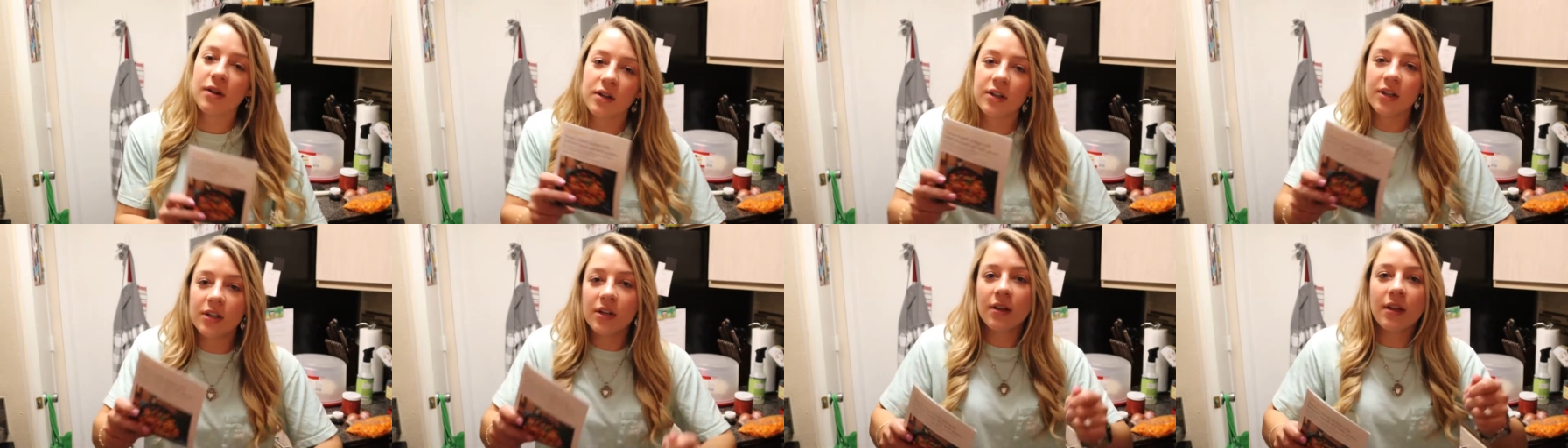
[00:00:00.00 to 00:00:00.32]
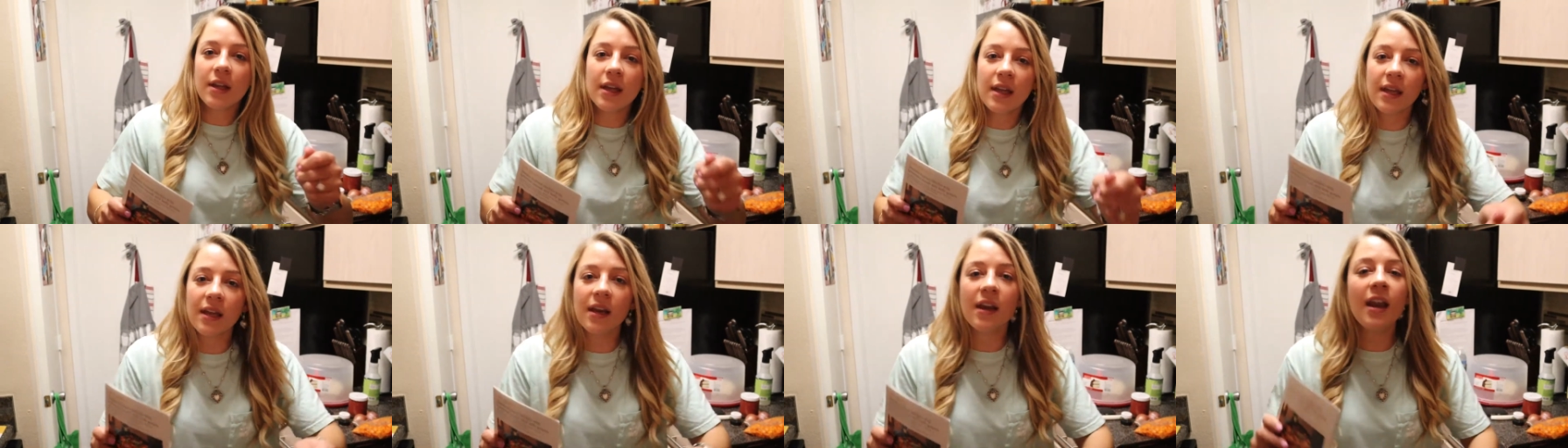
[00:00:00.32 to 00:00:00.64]

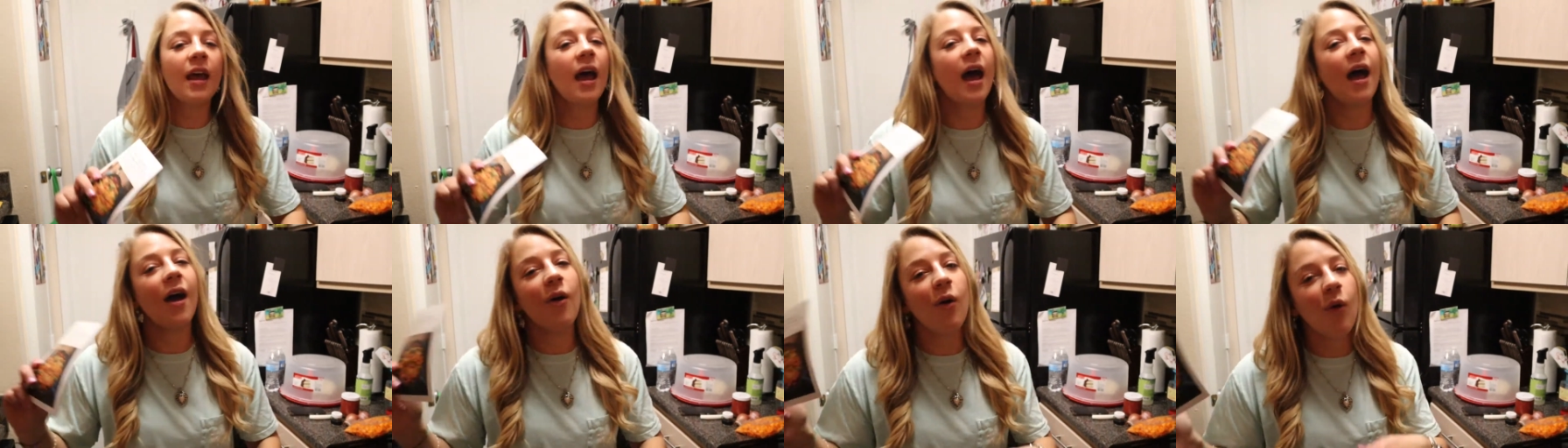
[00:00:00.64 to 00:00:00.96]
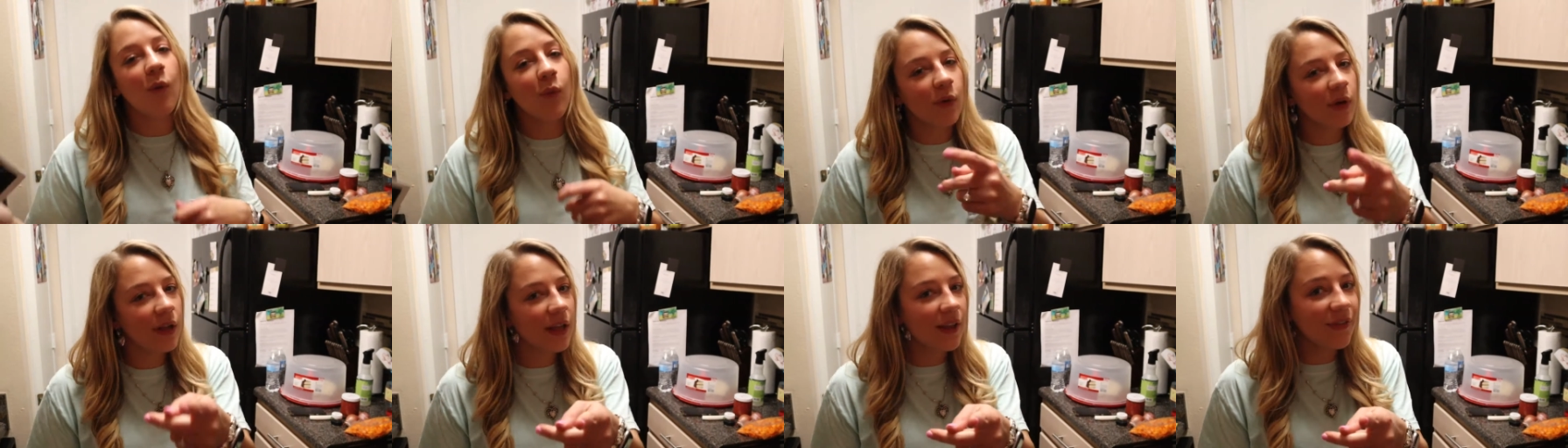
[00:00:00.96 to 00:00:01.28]
cooking,
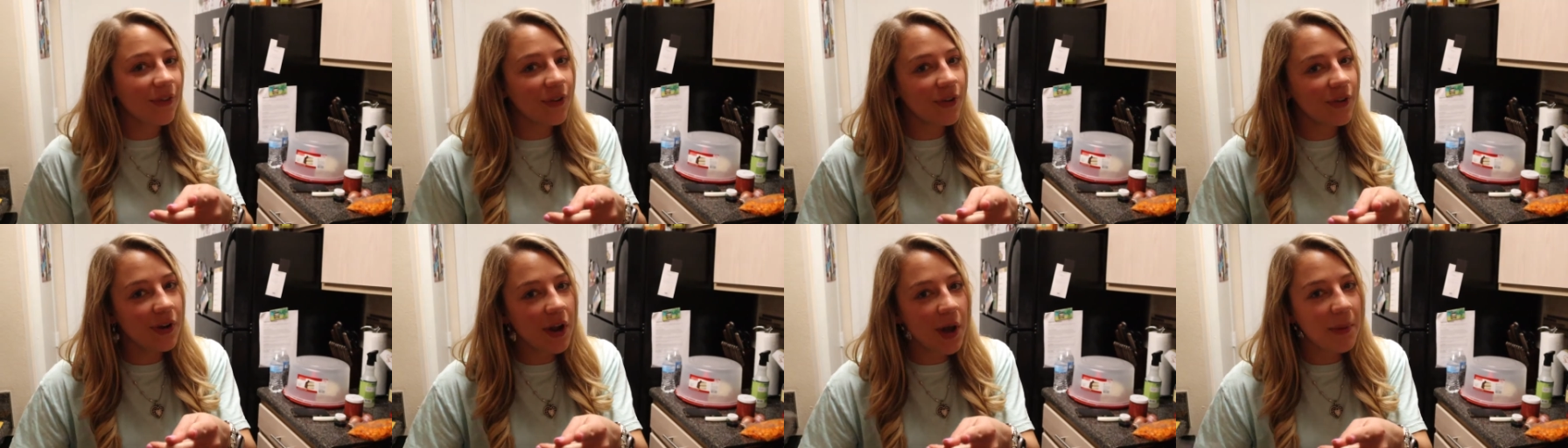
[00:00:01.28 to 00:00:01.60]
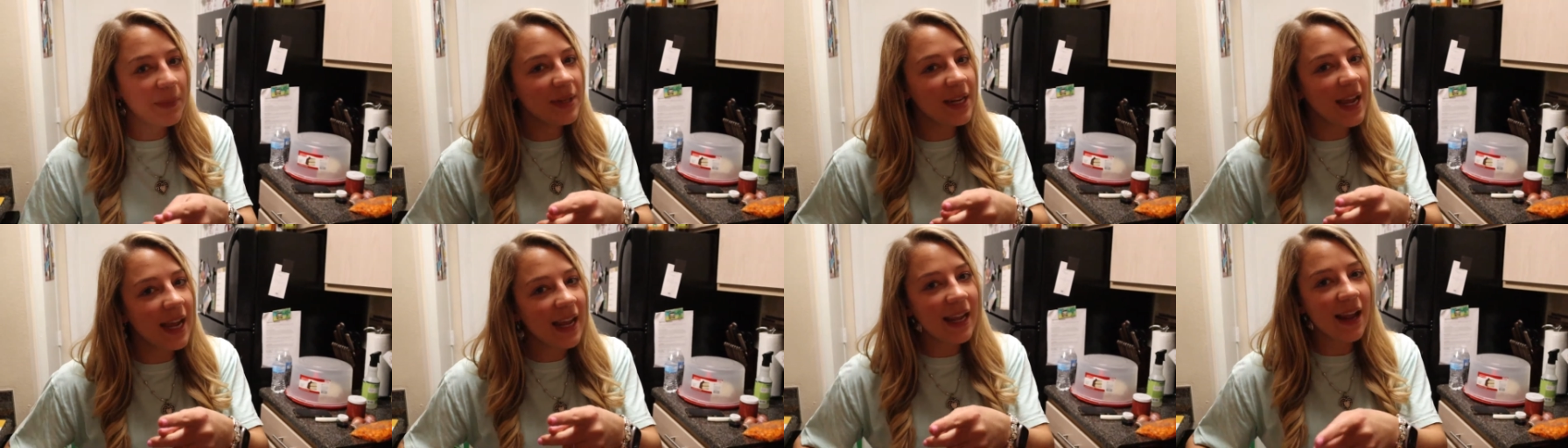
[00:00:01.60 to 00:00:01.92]
we'll give you an
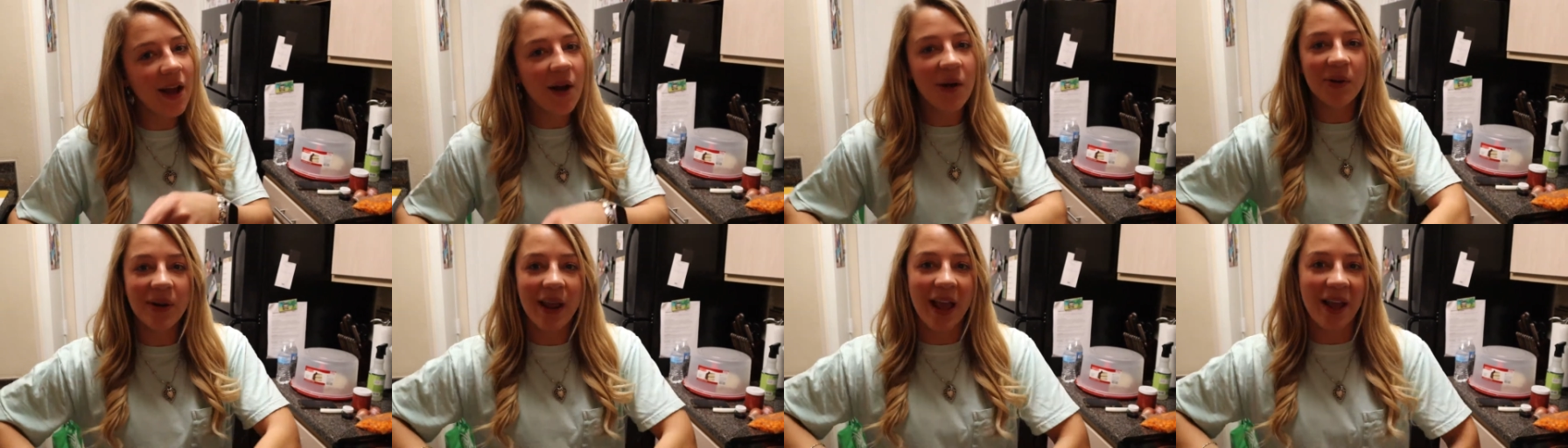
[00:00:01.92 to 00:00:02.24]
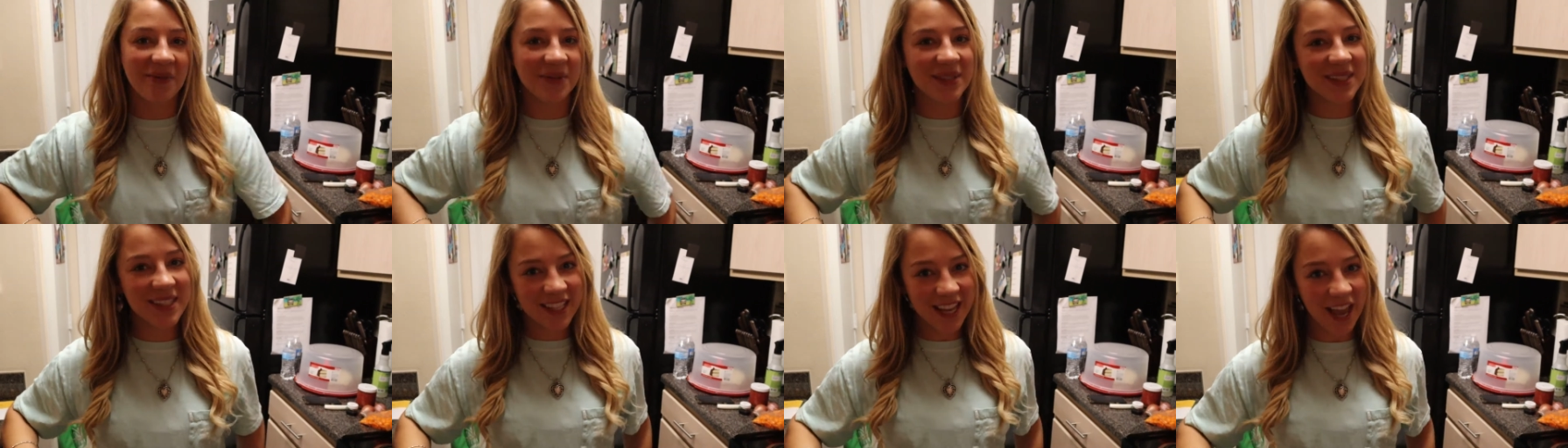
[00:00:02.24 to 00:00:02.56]
update on
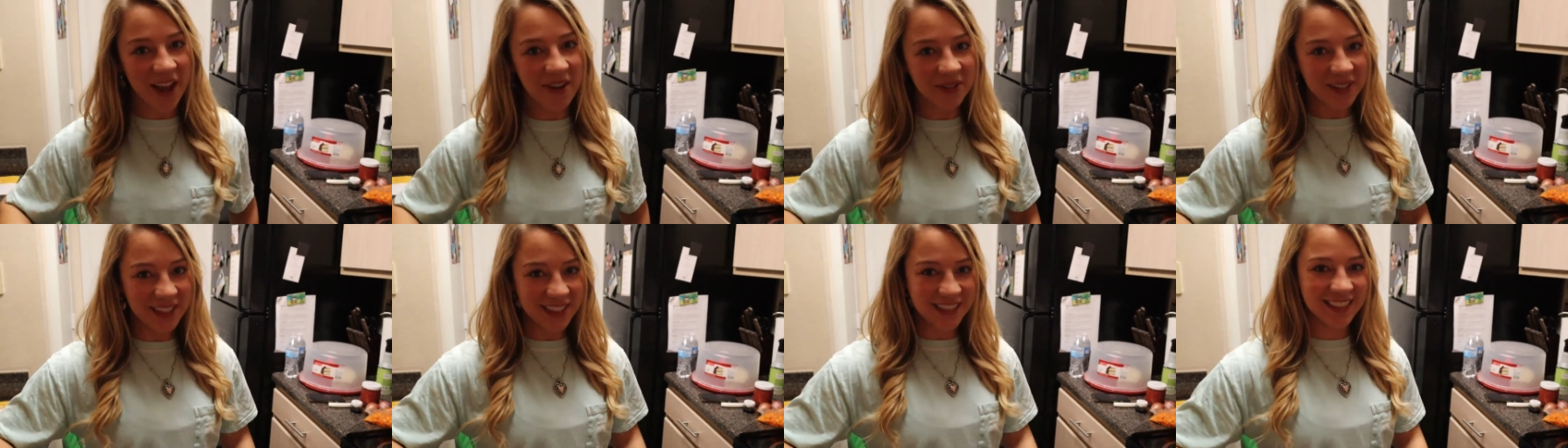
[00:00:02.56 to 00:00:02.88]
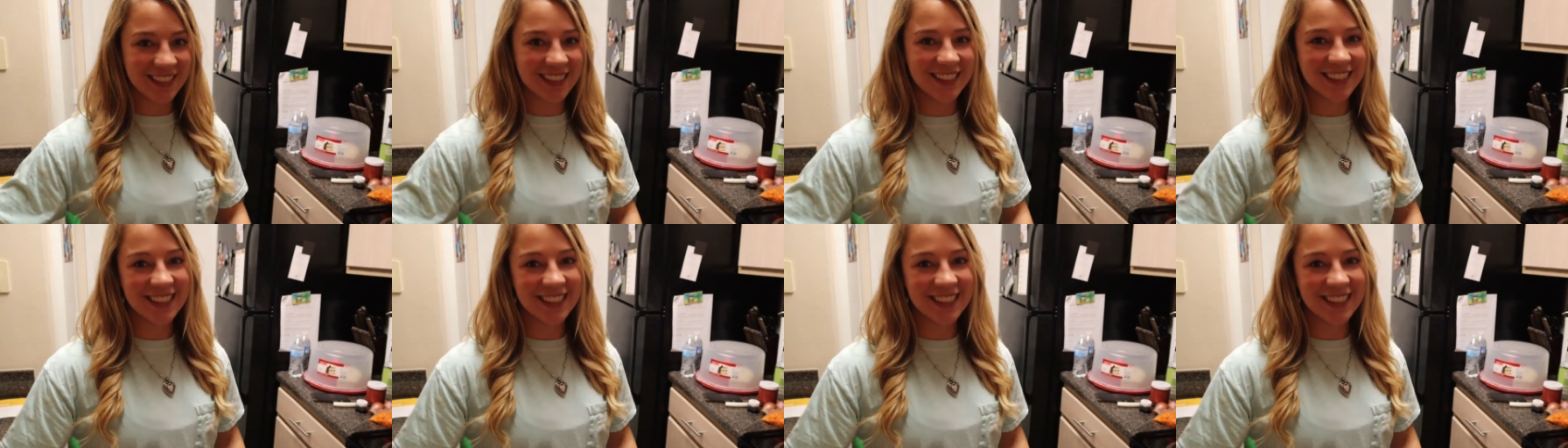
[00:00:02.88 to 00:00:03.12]
how it's going.